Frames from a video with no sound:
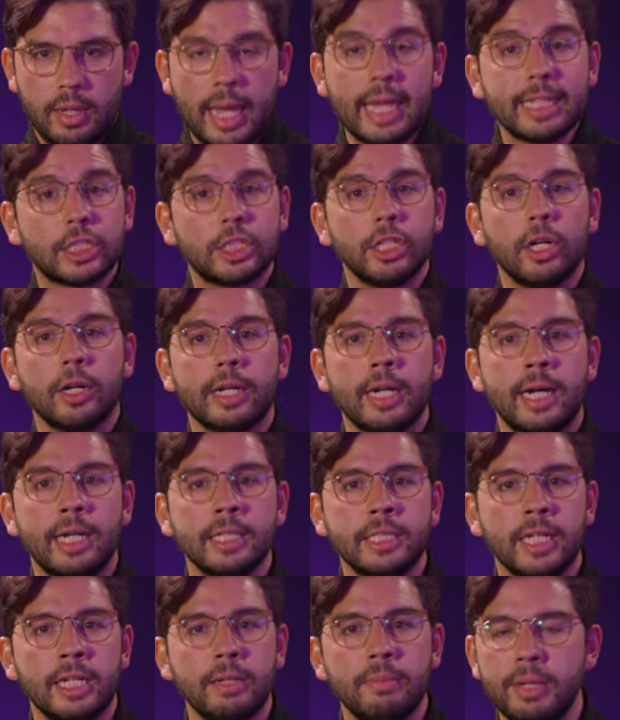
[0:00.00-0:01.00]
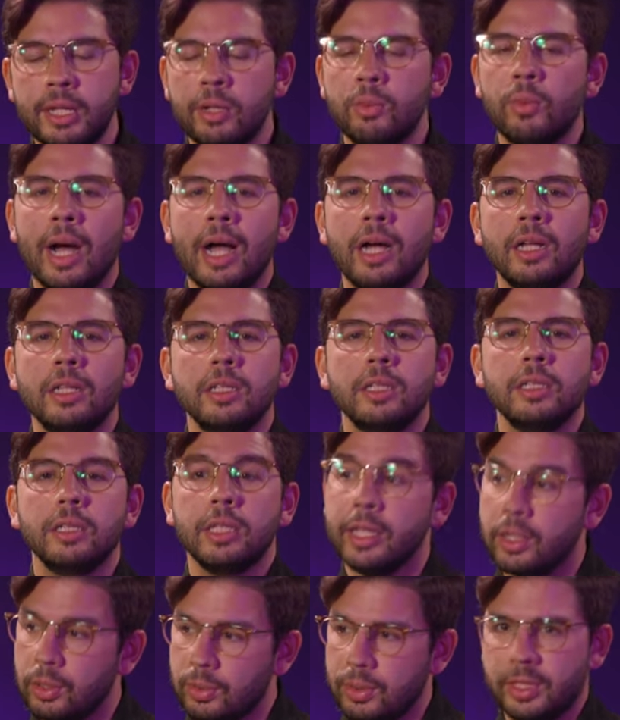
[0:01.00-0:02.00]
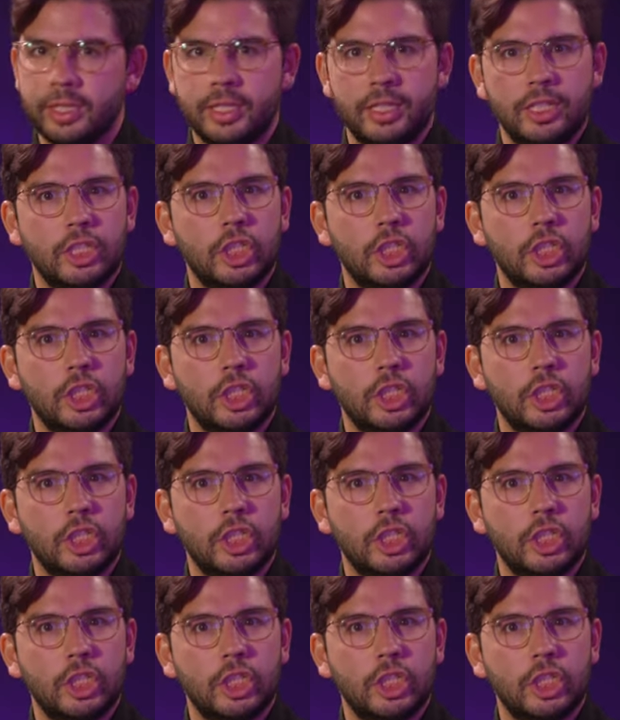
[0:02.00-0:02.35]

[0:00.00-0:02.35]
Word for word: H D R content, meanwhile, literally